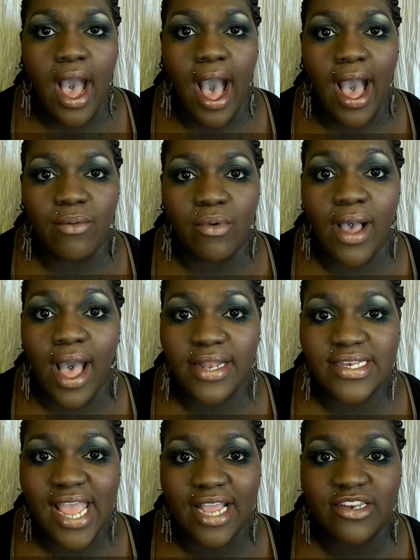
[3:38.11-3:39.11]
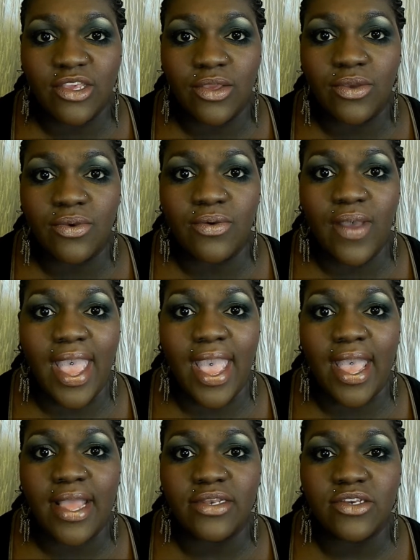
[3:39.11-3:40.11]
I will contact you
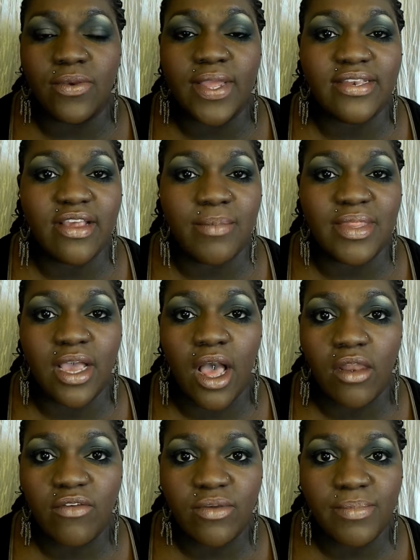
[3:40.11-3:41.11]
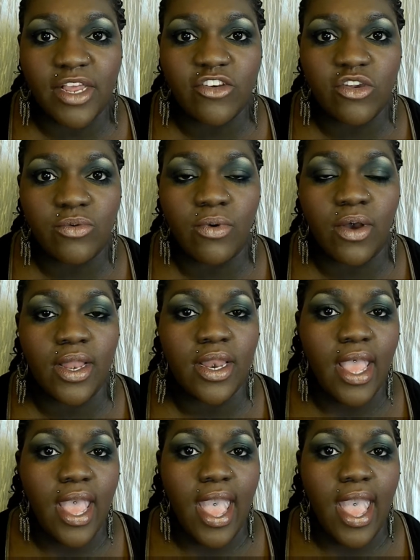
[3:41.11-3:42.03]
and you can tell me the color of the blush you want